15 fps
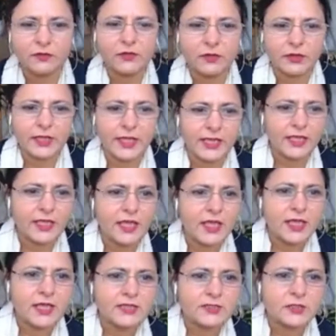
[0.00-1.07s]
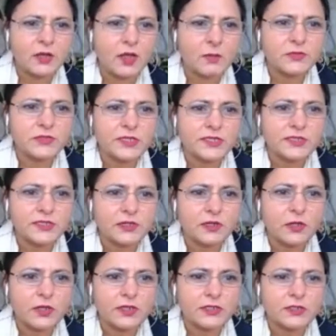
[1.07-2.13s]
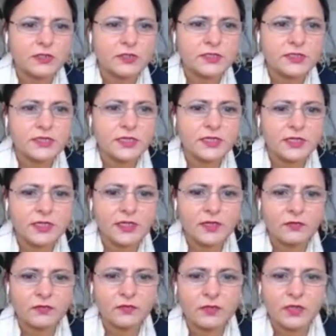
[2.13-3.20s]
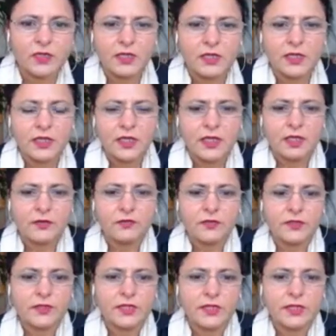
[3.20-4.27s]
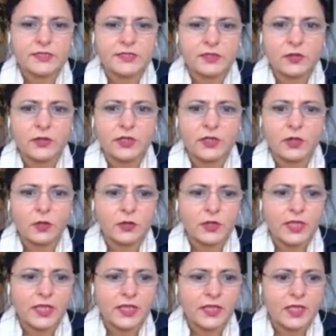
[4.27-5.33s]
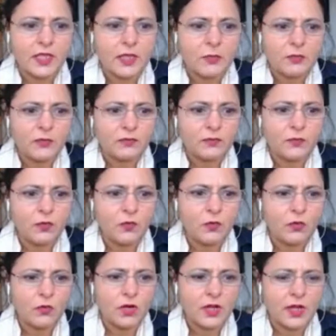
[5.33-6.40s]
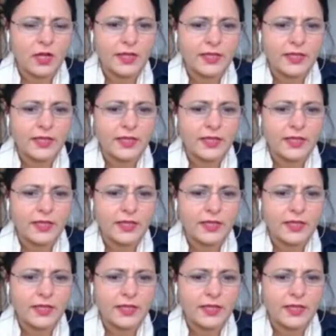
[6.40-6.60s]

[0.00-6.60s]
Okay, so I'm just going to see if everything is going okay here before I